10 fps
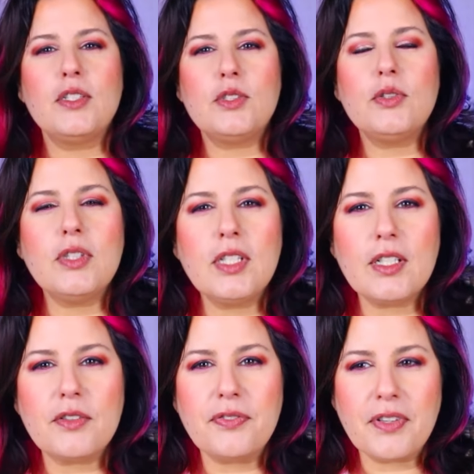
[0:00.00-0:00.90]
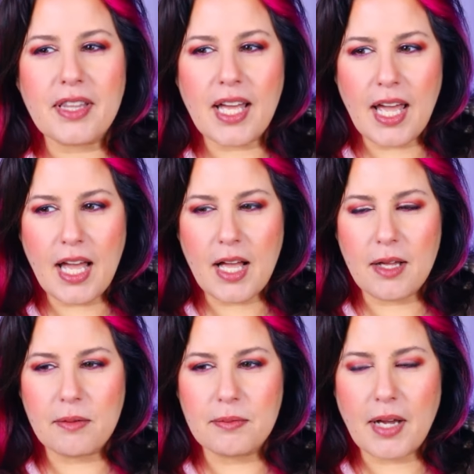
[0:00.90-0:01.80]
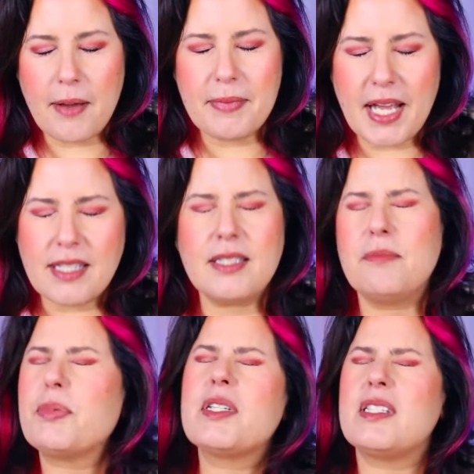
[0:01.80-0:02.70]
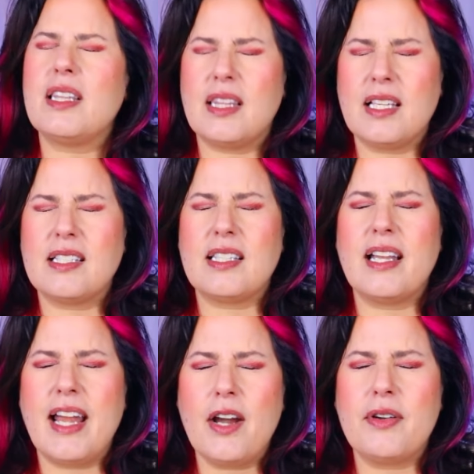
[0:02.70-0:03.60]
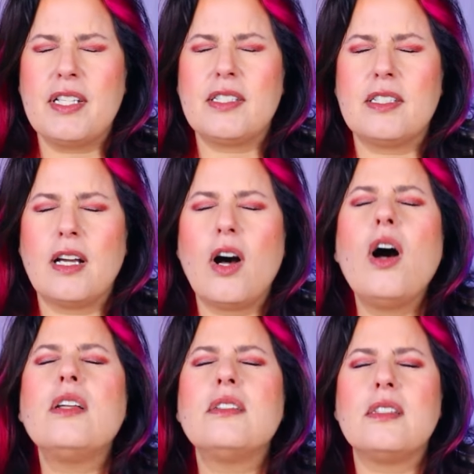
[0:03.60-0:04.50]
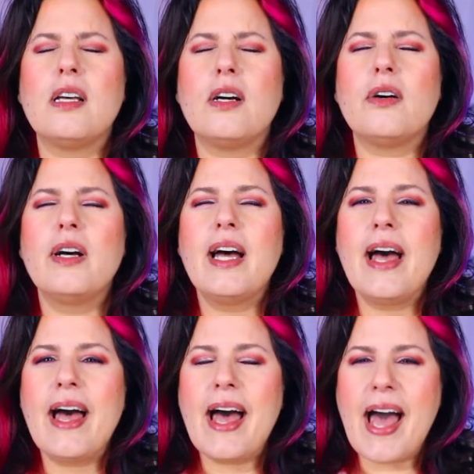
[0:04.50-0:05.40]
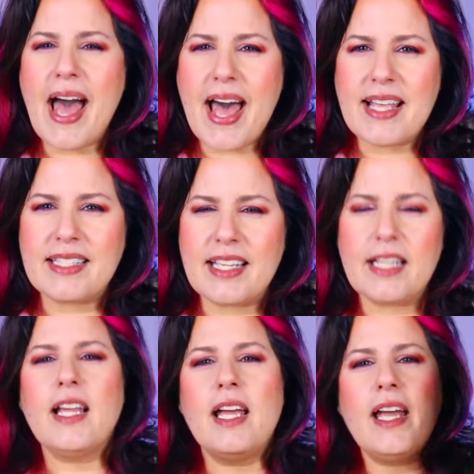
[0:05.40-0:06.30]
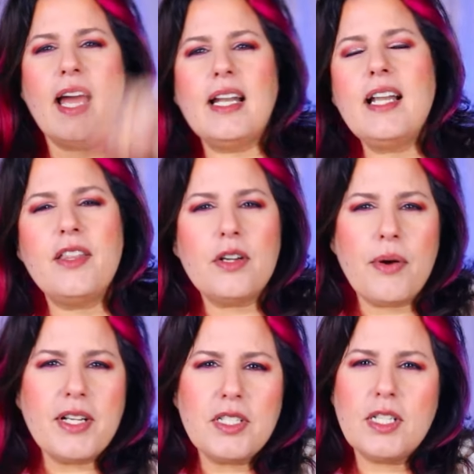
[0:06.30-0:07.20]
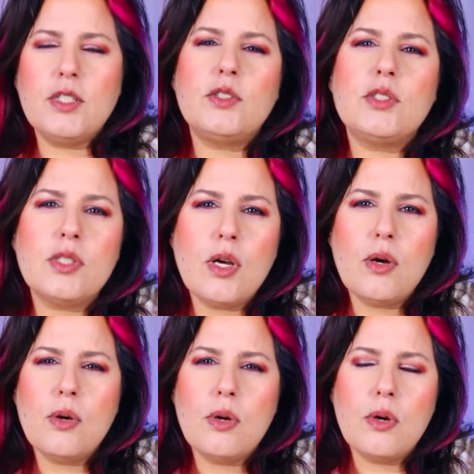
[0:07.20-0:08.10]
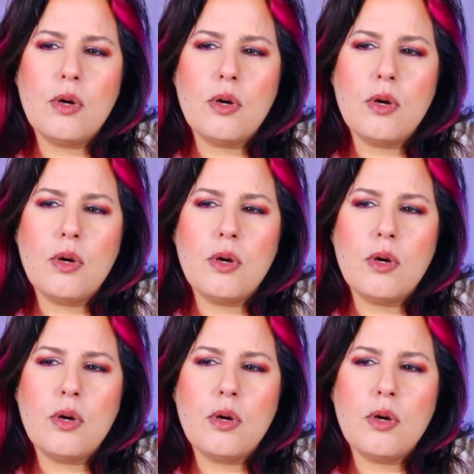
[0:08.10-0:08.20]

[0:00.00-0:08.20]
to look for the helm? I'm guessing Percy thinks that Ares also has it. And another question, so...